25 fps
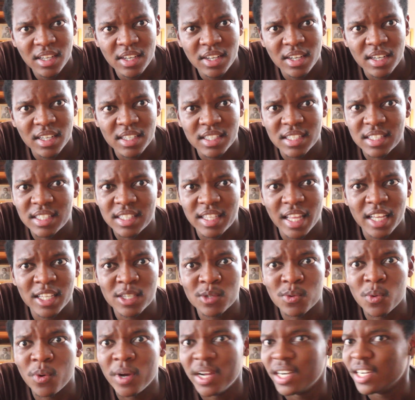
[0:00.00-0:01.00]
because
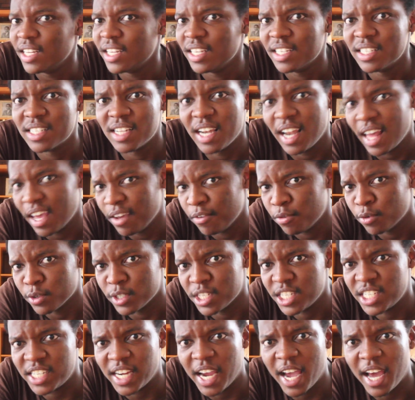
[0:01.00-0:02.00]
that's when his life was
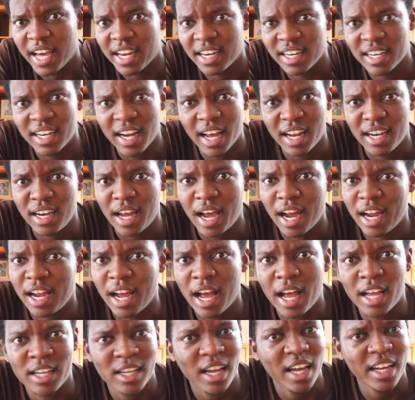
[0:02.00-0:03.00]
shattered. I,
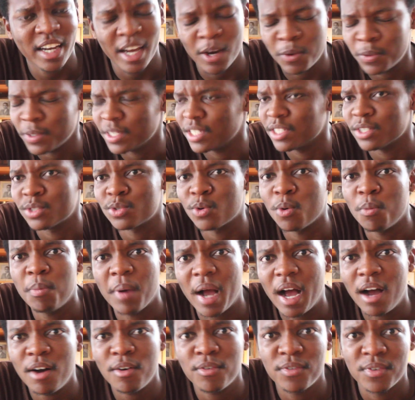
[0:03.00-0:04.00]
I, I, that was just so
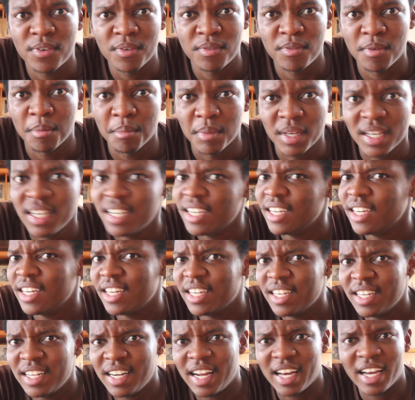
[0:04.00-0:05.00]
powerful for me.
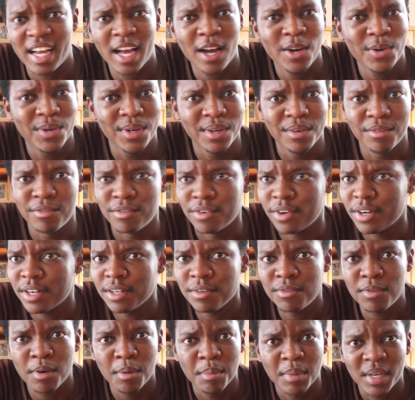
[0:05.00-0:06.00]
Like how he
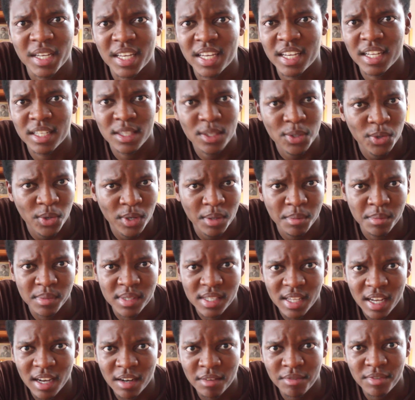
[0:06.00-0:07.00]
reverted from a kid to
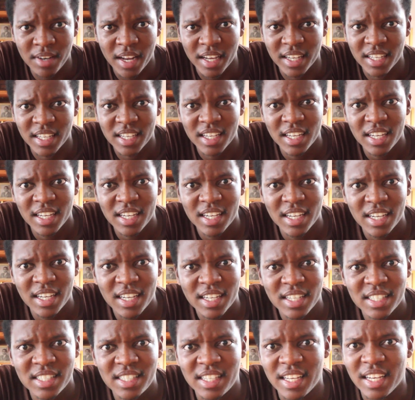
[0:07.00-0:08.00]
himself, like
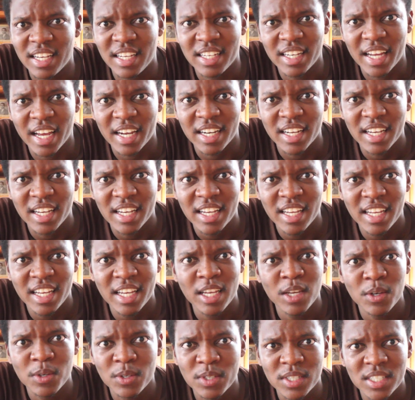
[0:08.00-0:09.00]
seeing that
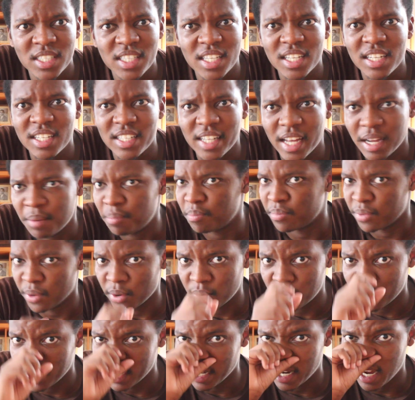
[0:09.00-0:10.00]
he was still that
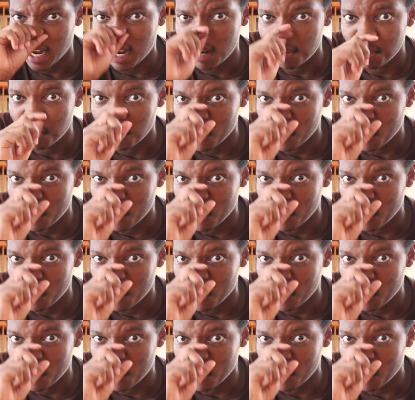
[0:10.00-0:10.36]
broken down